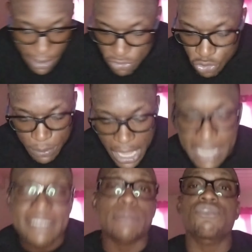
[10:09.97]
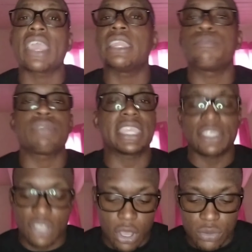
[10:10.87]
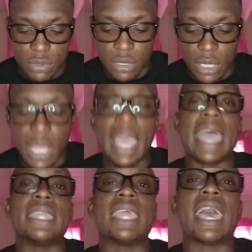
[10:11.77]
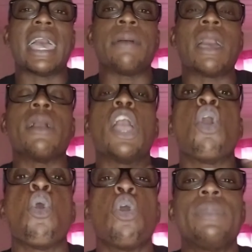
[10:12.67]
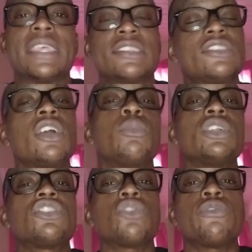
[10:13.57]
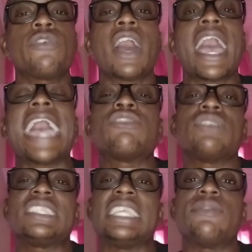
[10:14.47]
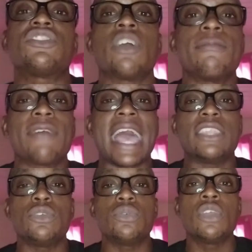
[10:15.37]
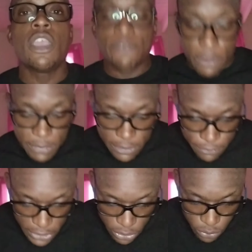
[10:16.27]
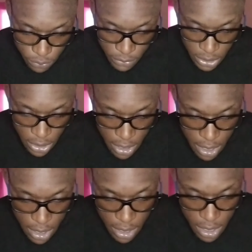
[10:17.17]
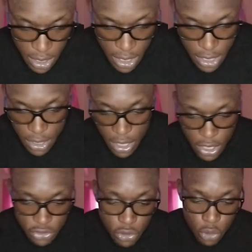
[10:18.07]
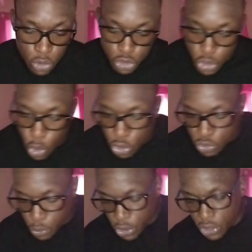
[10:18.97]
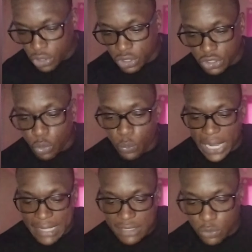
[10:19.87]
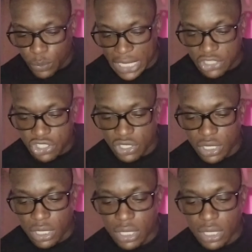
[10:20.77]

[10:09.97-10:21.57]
lot. To be honest, I'm trying to break it down. And I hope that someone so far has received some value from this video. So those were the ways in which